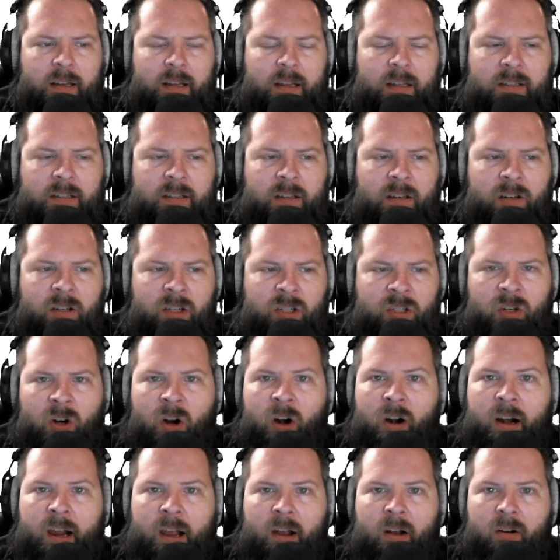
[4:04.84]
it's gonna
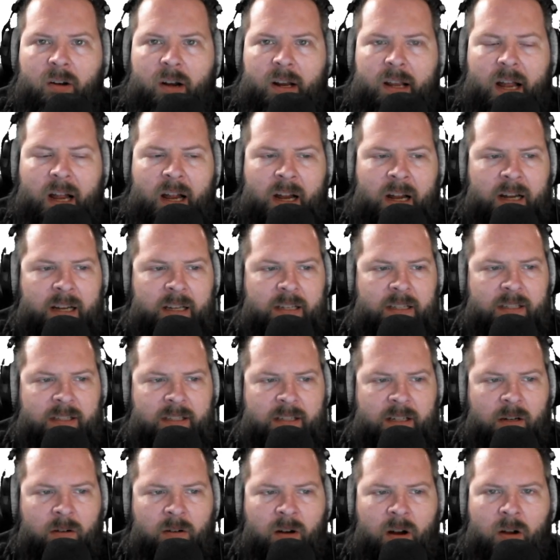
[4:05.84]
start out I as
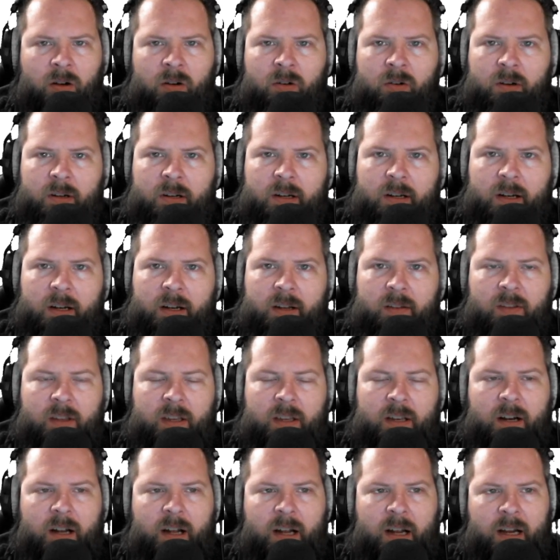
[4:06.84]
0, and
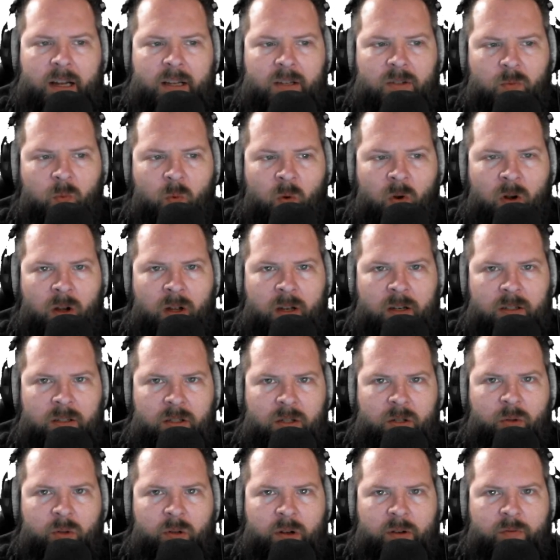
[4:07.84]
then I as 1,
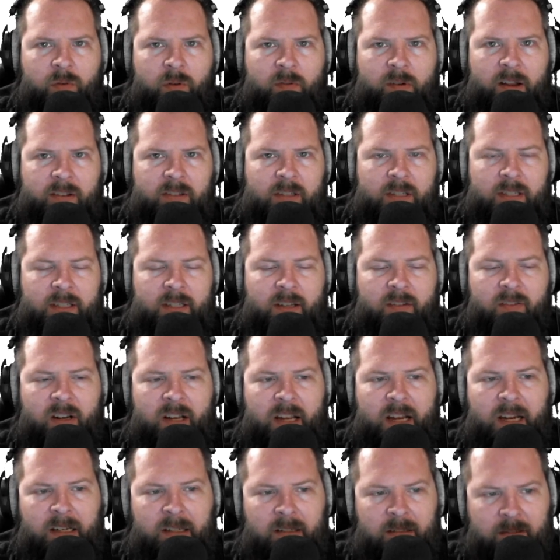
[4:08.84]
2, 3, 4, 5, 6, 7,
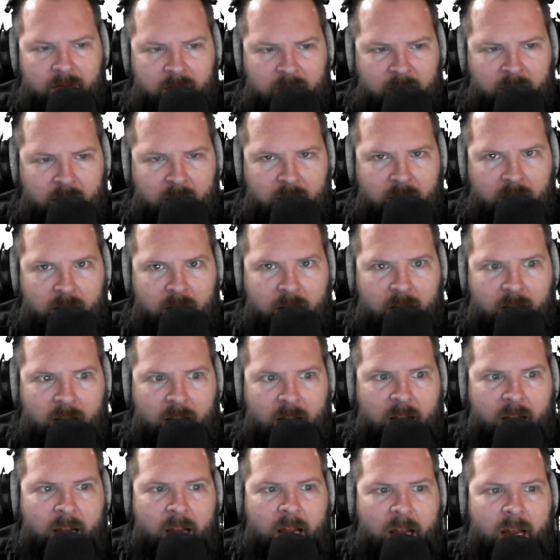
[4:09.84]
8.
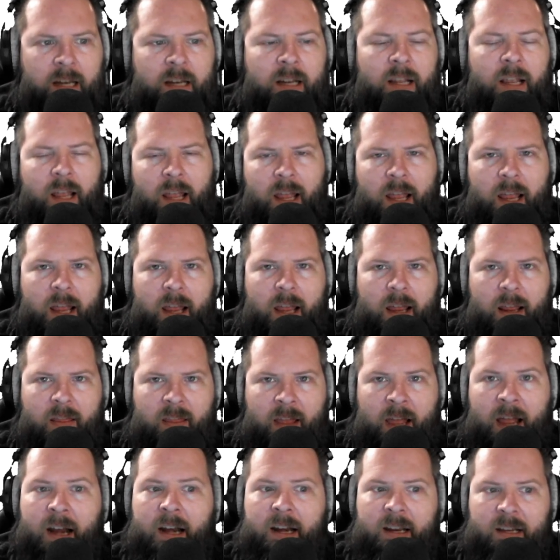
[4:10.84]
And
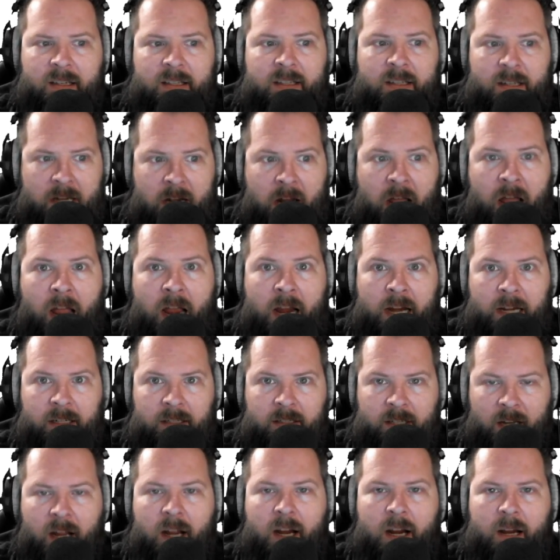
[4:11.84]
that is 9
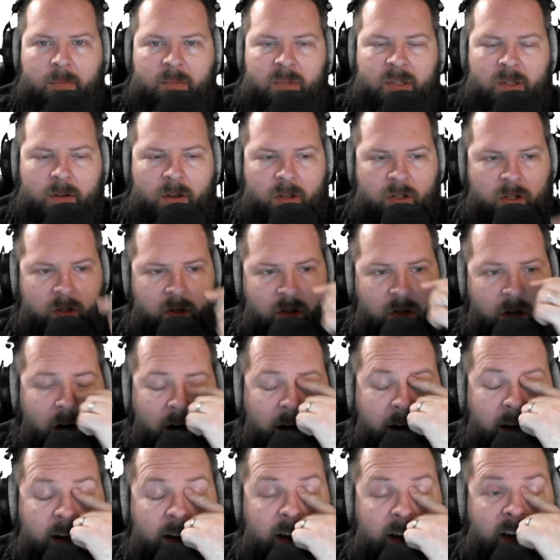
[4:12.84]
times, because you
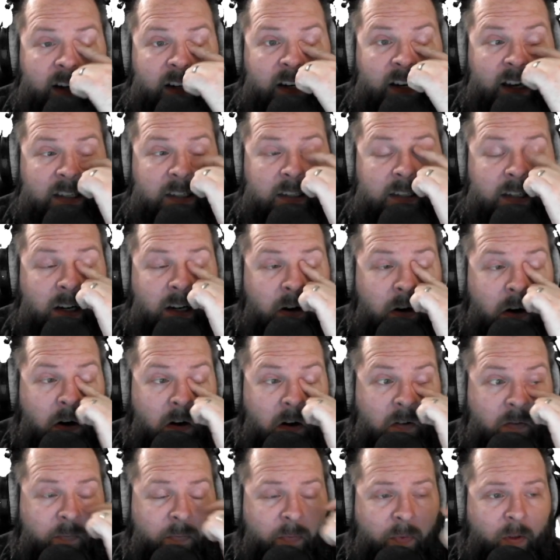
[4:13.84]
start at index
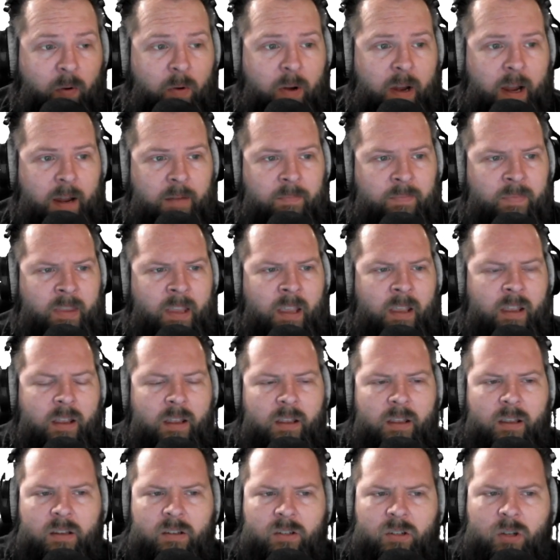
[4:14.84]
0, okay?
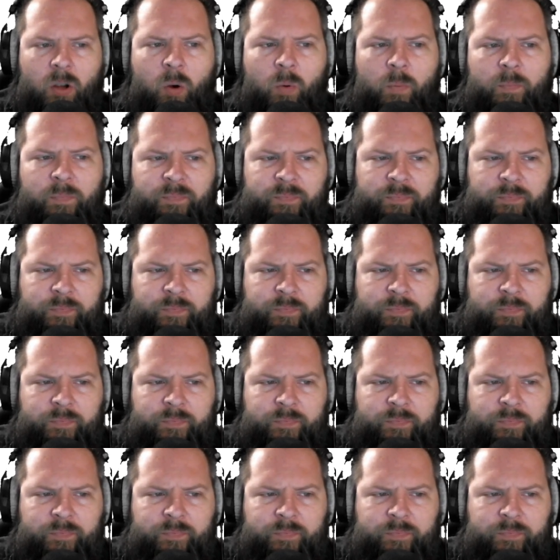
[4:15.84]
So